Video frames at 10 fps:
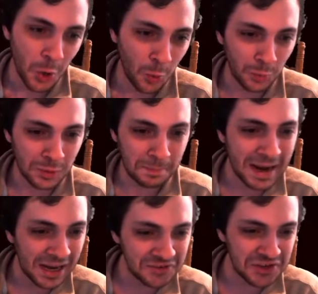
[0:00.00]
Or
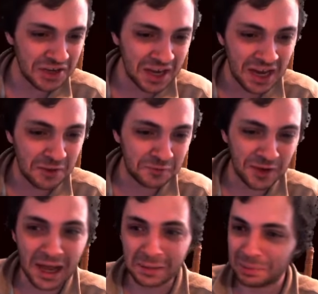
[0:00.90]
imagine if
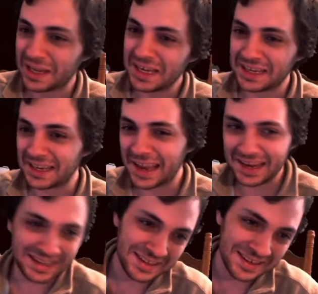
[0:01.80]
I played
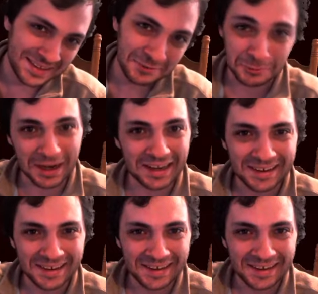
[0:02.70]
Kaneki, right?